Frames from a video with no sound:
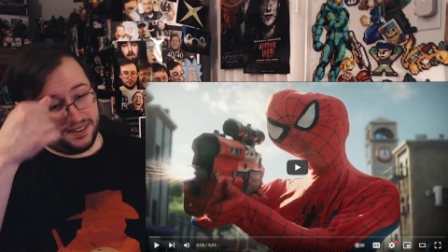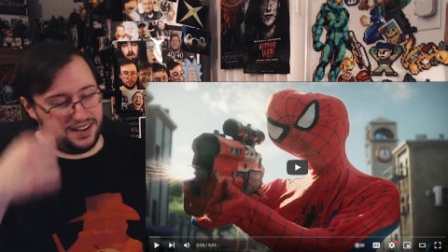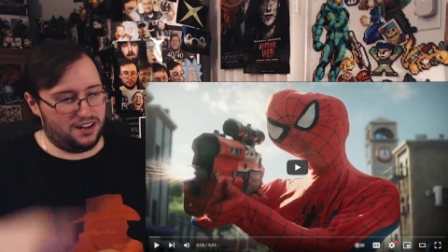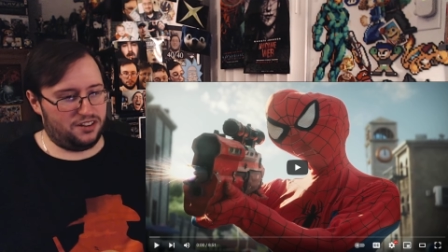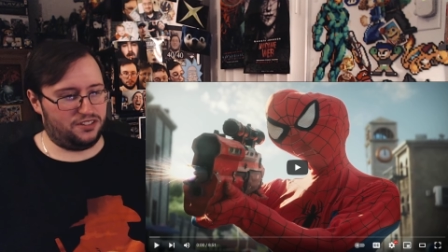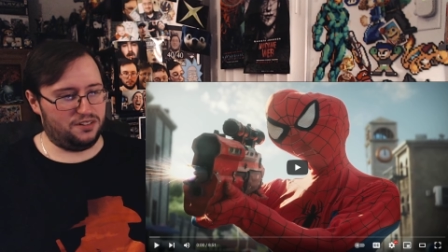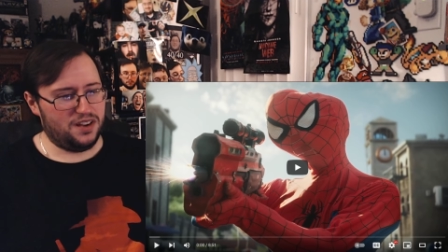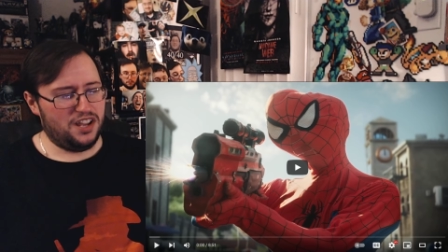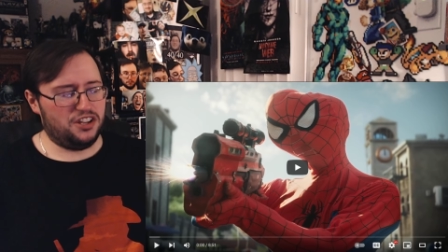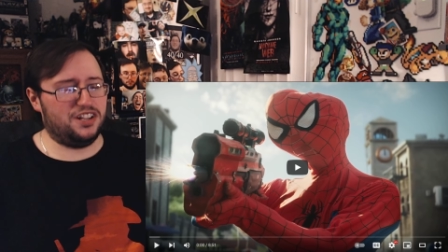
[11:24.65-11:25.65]
and also
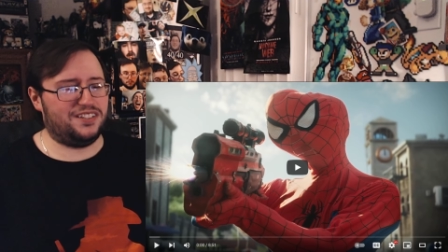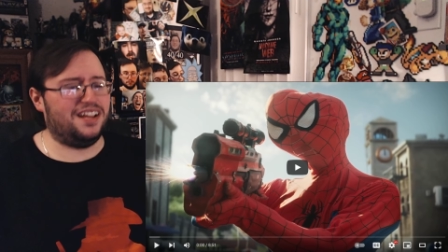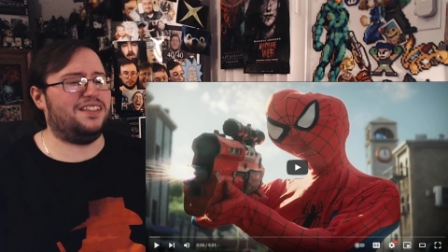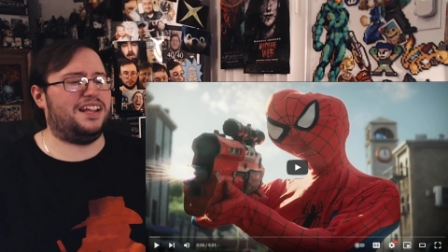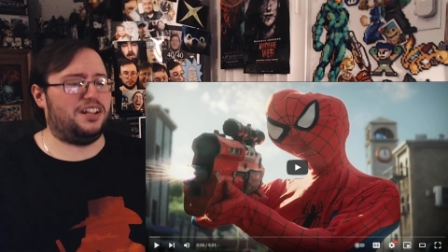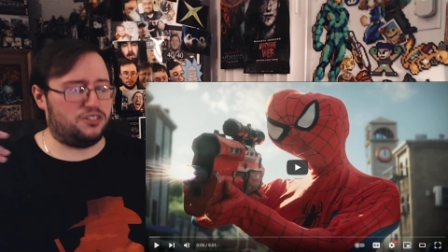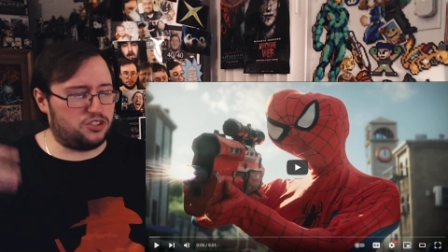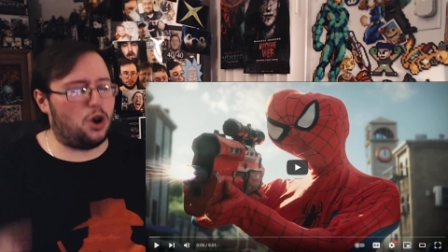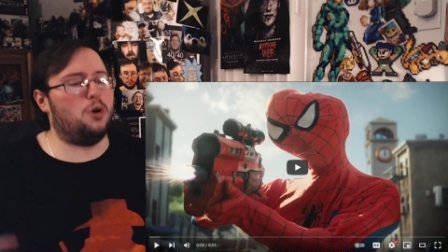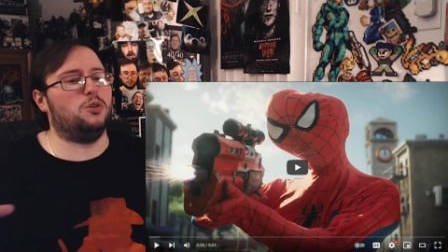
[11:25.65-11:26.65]
you could tell they could
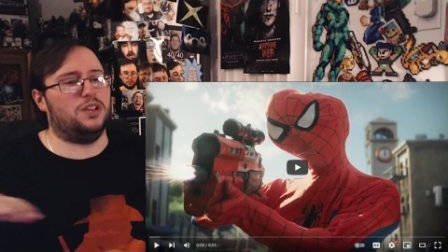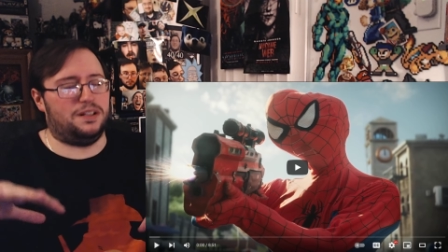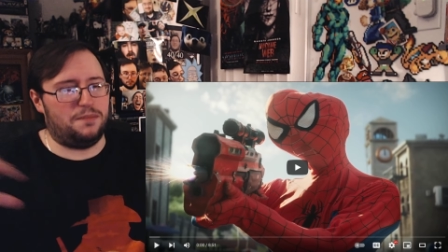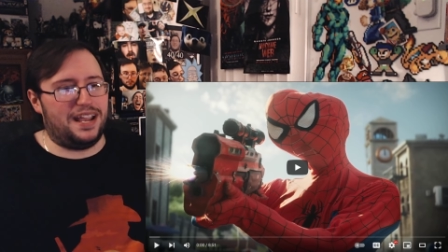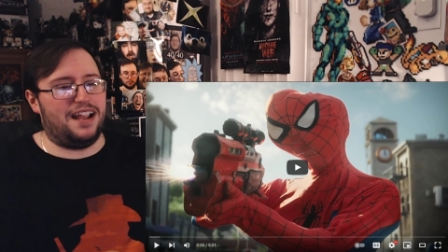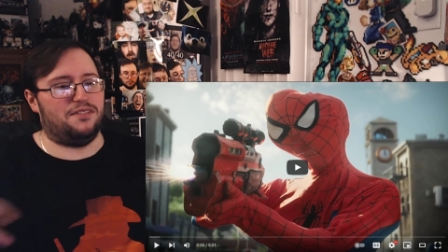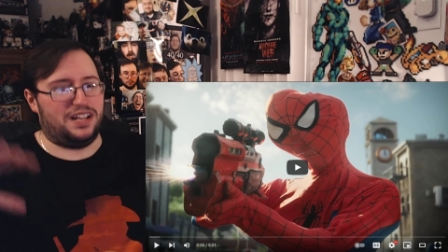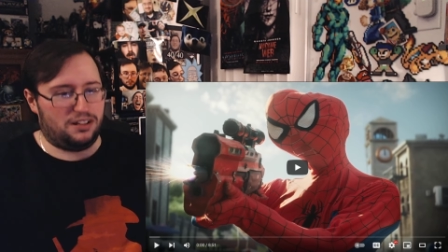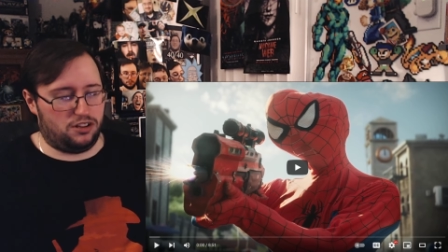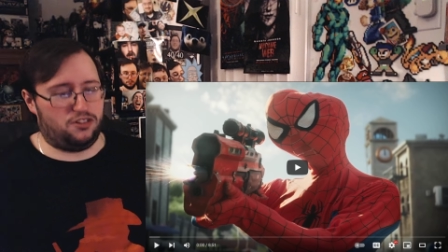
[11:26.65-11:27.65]
totally make
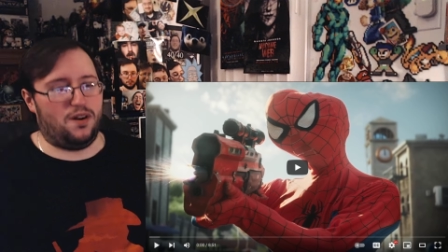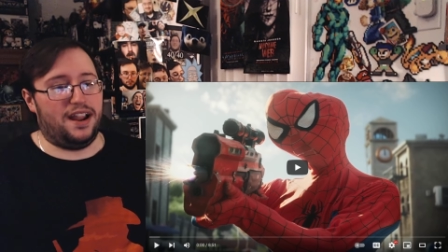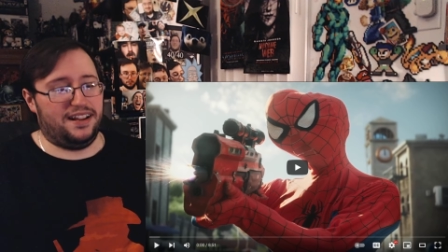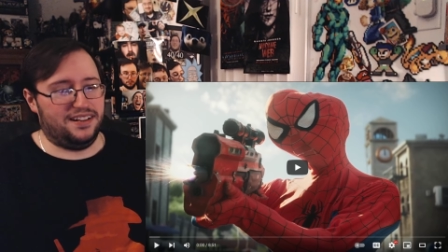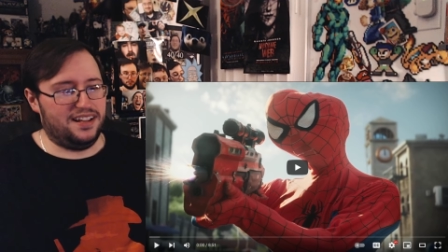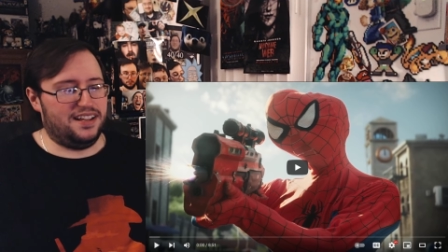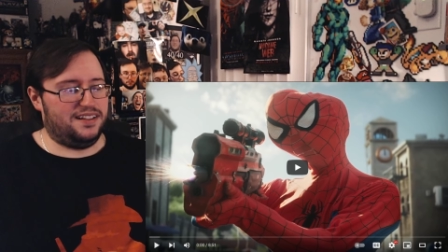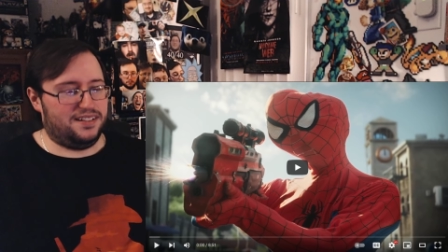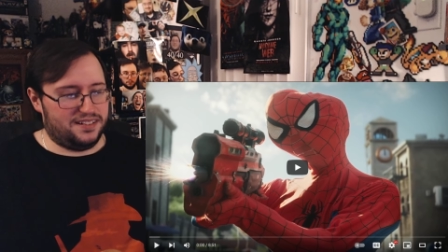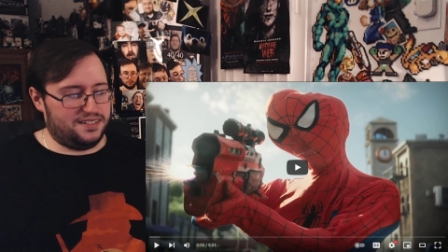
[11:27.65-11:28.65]
everything look great,
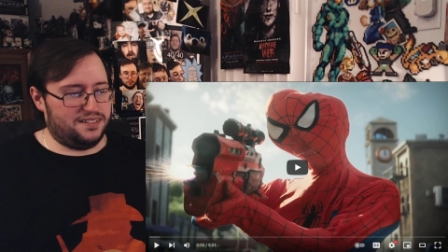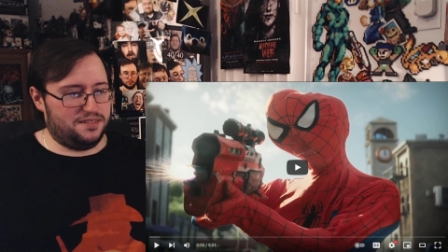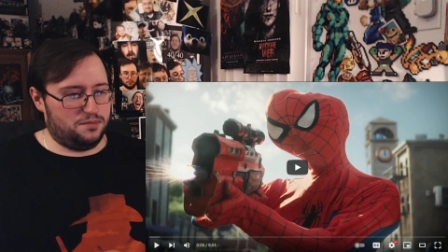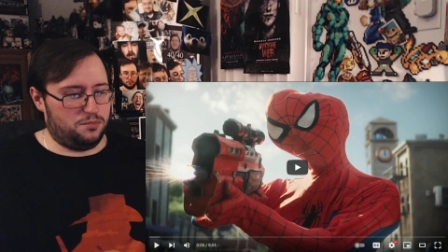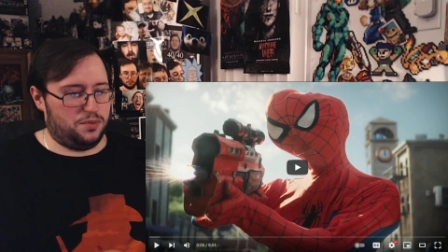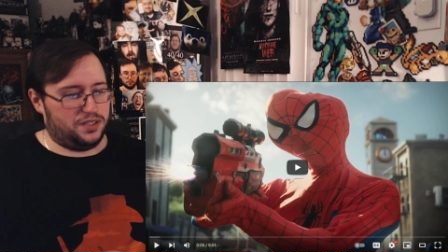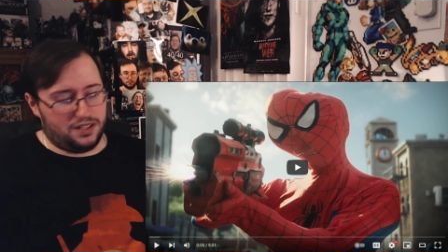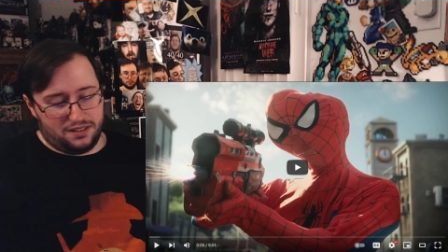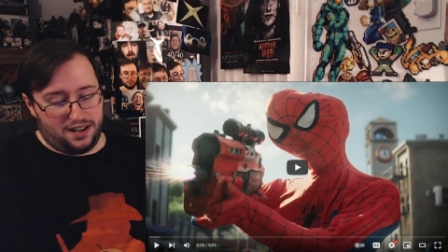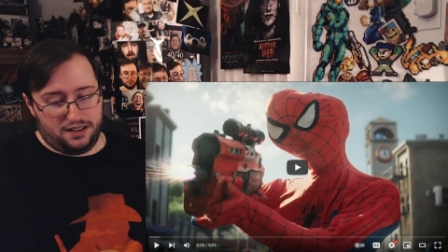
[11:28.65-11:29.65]
but
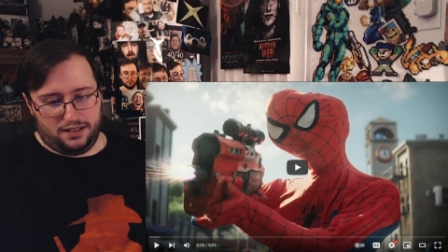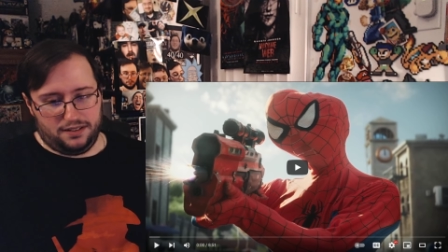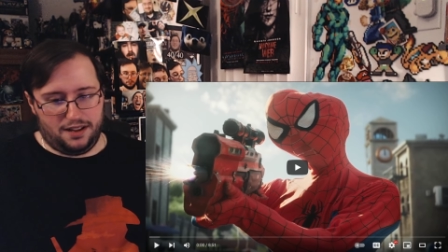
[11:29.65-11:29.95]
they're not gonna.